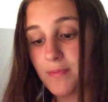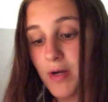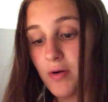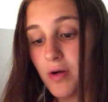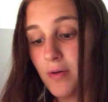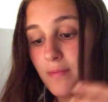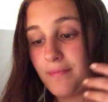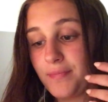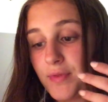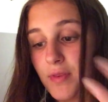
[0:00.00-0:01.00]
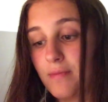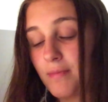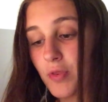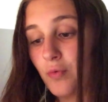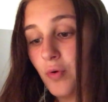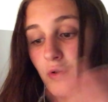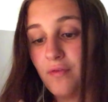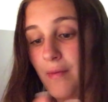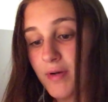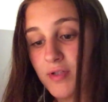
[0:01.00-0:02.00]
about the role of
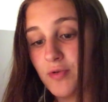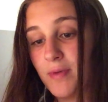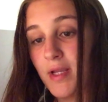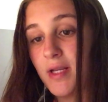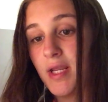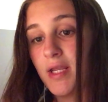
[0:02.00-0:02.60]
eminent domain